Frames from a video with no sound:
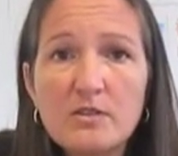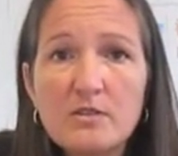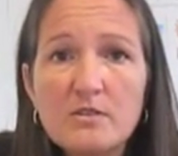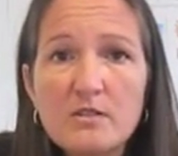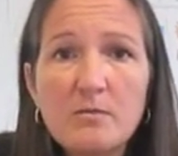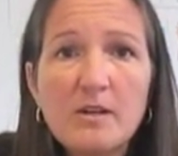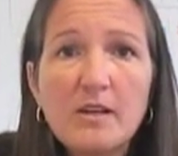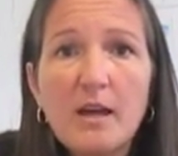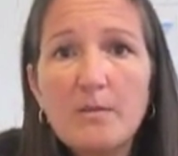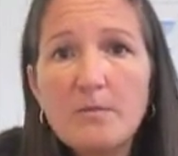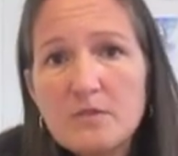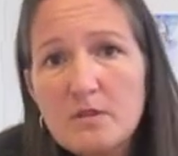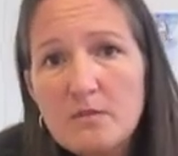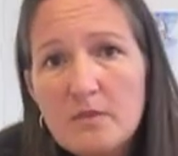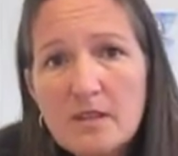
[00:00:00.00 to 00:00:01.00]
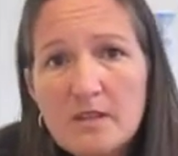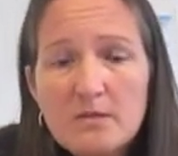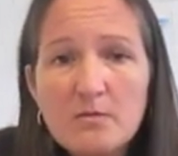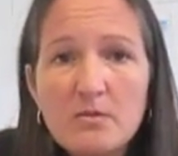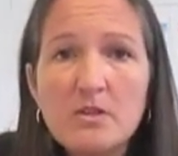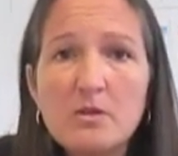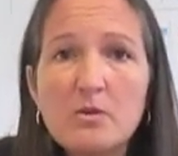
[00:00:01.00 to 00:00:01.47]
in the summer camps and meet
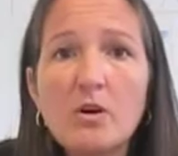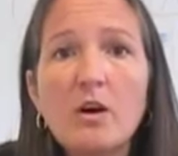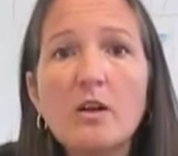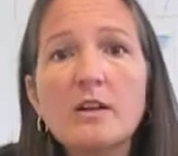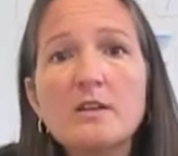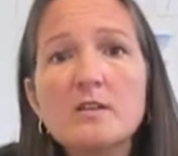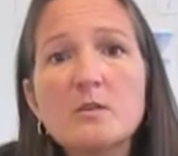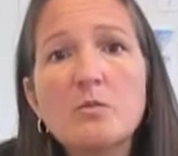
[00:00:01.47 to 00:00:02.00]
some of the new colleagues.